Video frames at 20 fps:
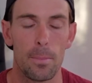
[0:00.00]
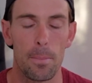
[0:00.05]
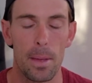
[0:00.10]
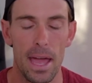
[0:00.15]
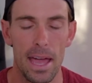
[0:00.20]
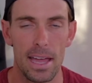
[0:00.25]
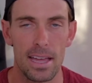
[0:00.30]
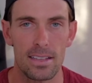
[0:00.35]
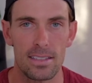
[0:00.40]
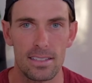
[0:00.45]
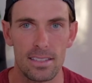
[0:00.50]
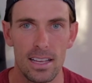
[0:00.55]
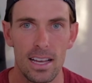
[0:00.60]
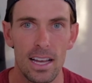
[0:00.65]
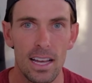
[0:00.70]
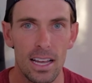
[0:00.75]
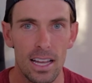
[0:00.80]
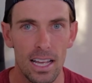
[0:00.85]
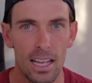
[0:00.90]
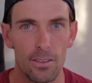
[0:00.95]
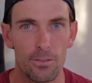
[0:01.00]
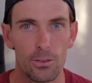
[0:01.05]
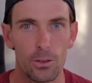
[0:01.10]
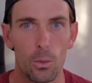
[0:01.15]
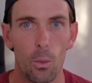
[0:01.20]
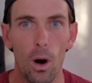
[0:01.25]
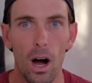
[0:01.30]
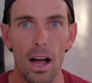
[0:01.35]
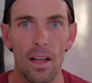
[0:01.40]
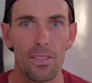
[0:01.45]
pace. If
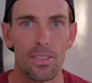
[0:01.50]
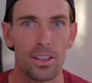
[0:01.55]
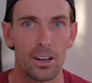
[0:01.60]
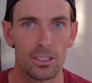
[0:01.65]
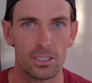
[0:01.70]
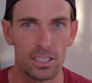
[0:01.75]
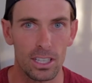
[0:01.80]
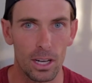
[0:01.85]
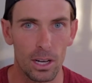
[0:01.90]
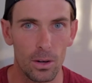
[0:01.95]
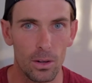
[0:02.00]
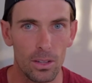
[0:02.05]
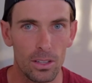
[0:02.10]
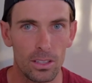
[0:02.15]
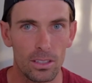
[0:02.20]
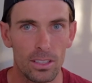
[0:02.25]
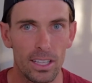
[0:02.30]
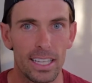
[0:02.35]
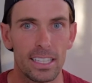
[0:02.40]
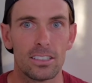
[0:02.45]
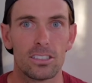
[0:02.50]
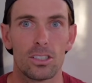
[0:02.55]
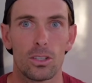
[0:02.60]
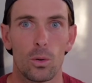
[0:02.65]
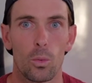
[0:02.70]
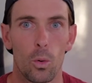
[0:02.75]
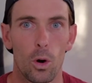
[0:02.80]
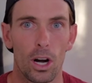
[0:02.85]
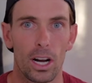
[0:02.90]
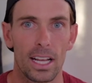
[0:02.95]
you want, there's a link to
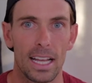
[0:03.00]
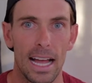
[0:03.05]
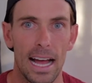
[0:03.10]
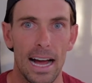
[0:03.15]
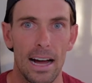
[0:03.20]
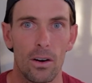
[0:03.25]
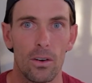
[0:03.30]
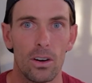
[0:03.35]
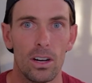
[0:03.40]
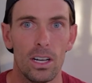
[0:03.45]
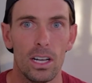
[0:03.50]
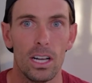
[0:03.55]
the workout